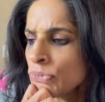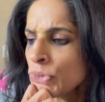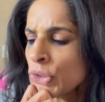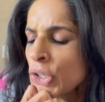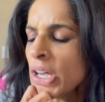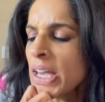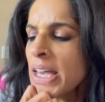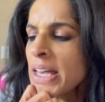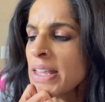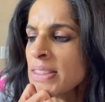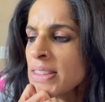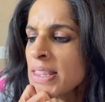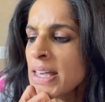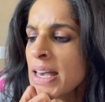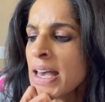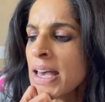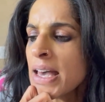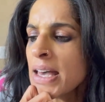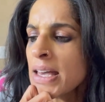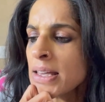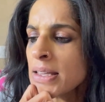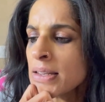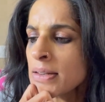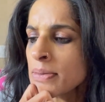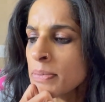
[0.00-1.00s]
And
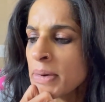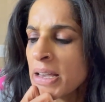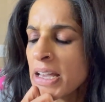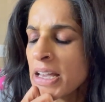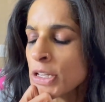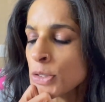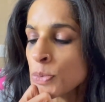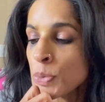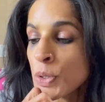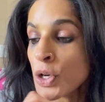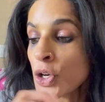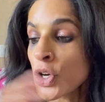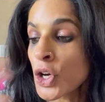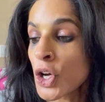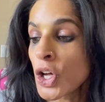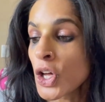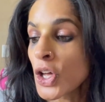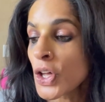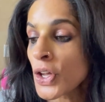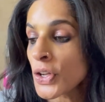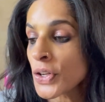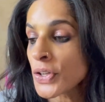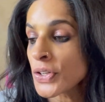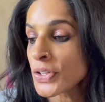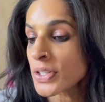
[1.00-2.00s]
then my husband
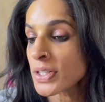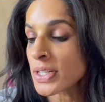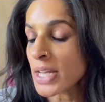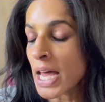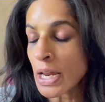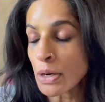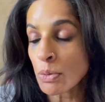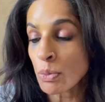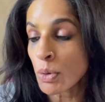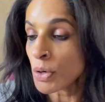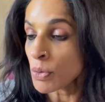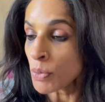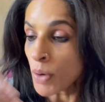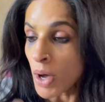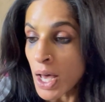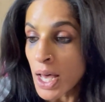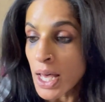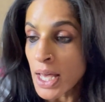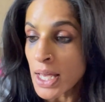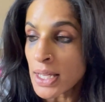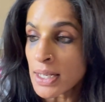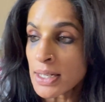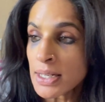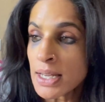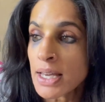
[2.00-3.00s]
called
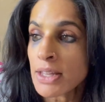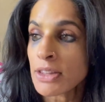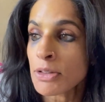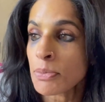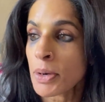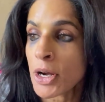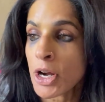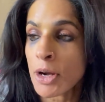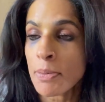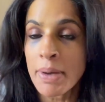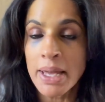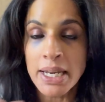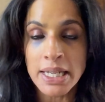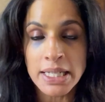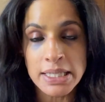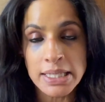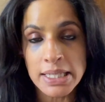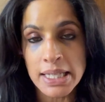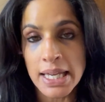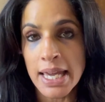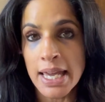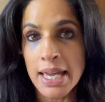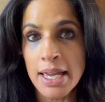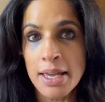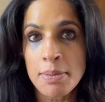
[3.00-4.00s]
911 and the paramedics
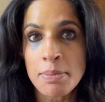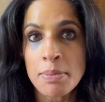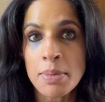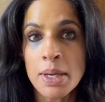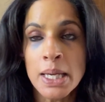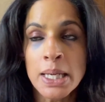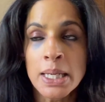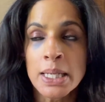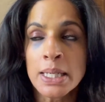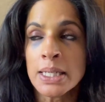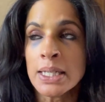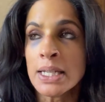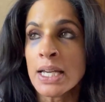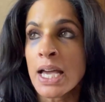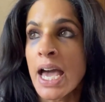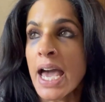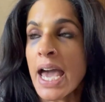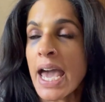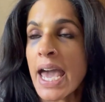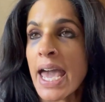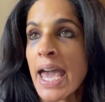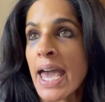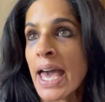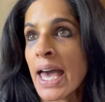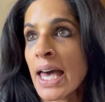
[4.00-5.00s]
came
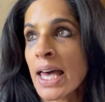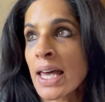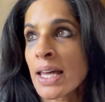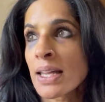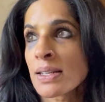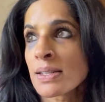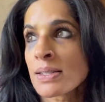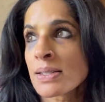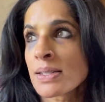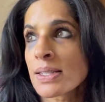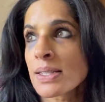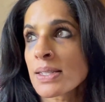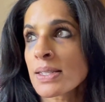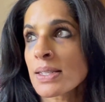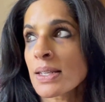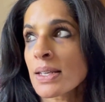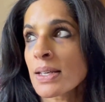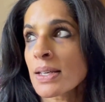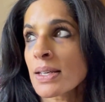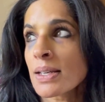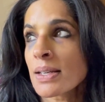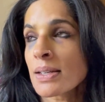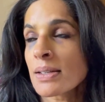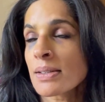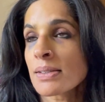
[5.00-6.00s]
and
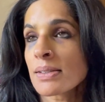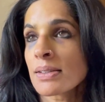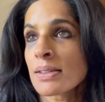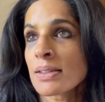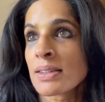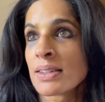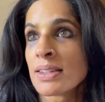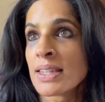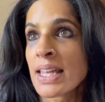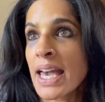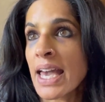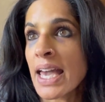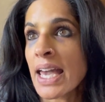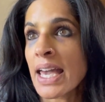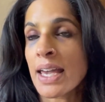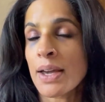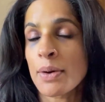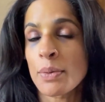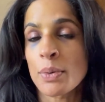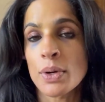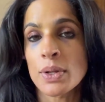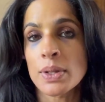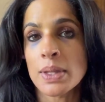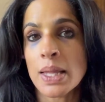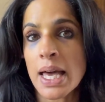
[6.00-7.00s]
they
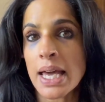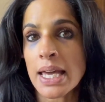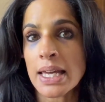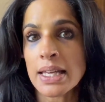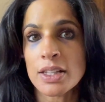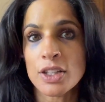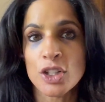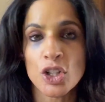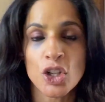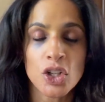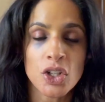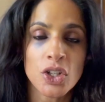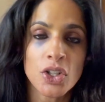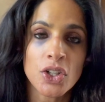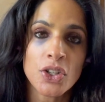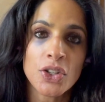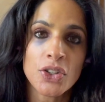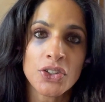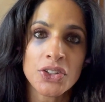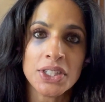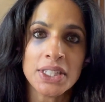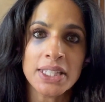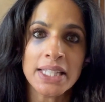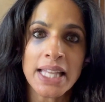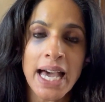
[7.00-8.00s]
were like, look,
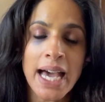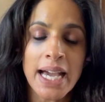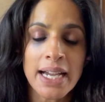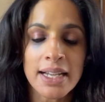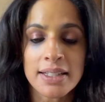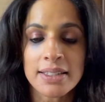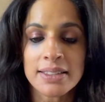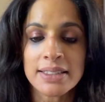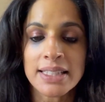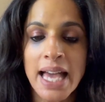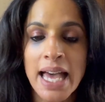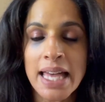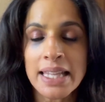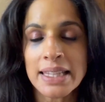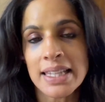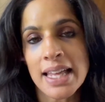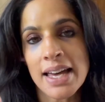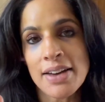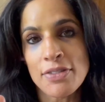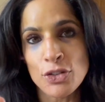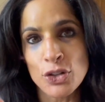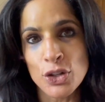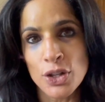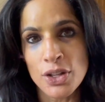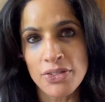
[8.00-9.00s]
that
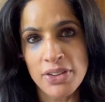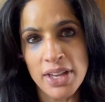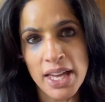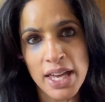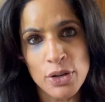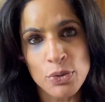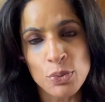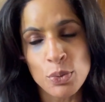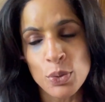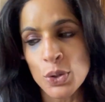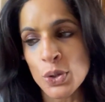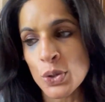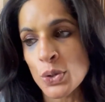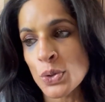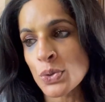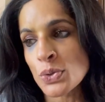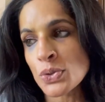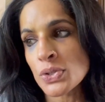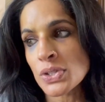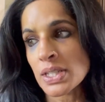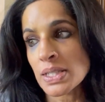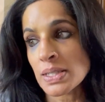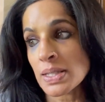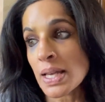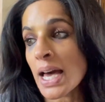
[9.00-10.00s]
level of head wound,
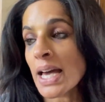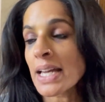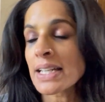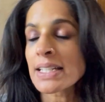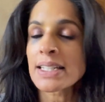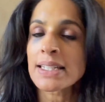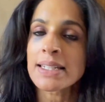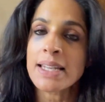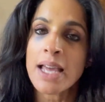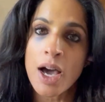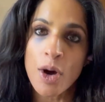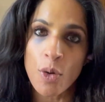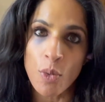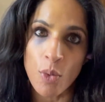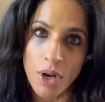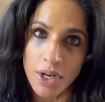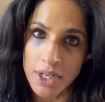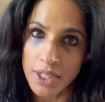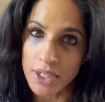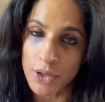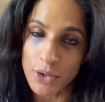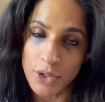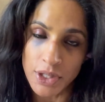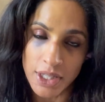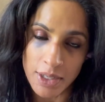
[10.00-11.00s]
because I did not want to
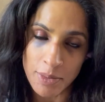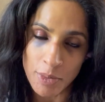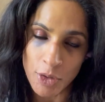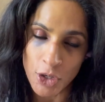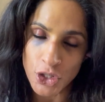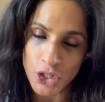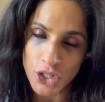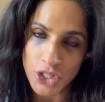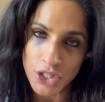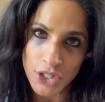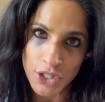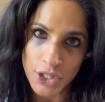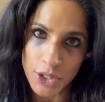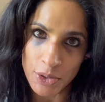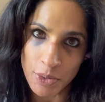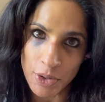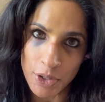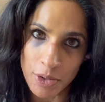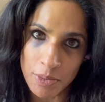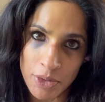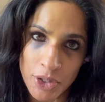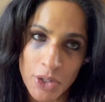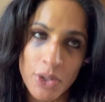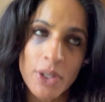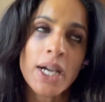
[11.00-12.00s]
go to the emergency
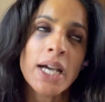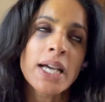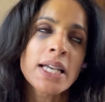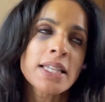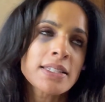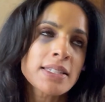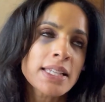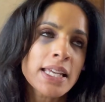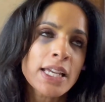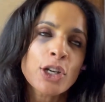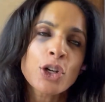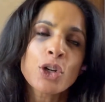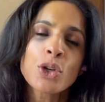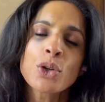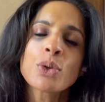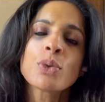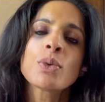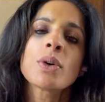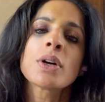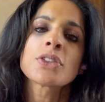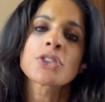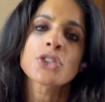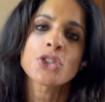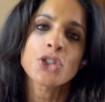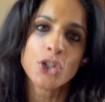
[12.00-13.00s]
room, you guys. Like, who
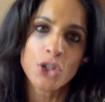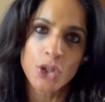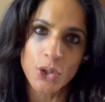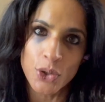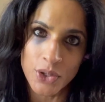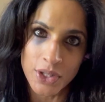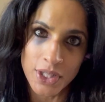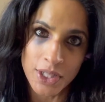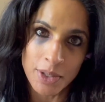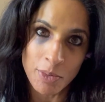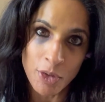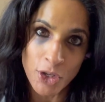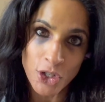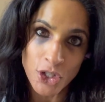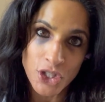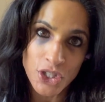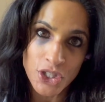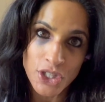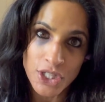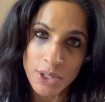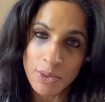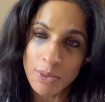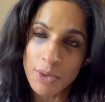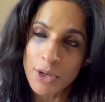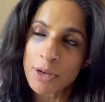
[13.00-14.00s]
wants to go to the
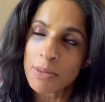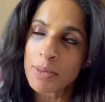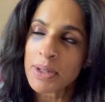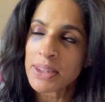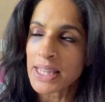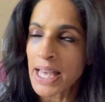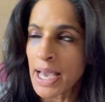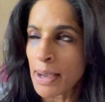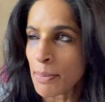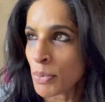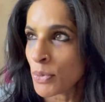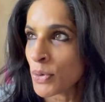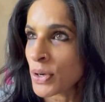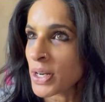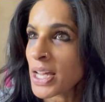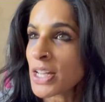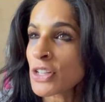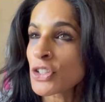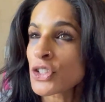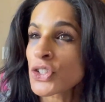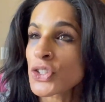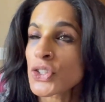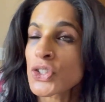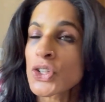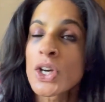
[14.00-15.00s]
emergency room? At that point, I
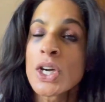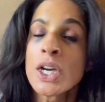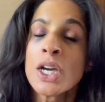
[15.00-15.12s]
just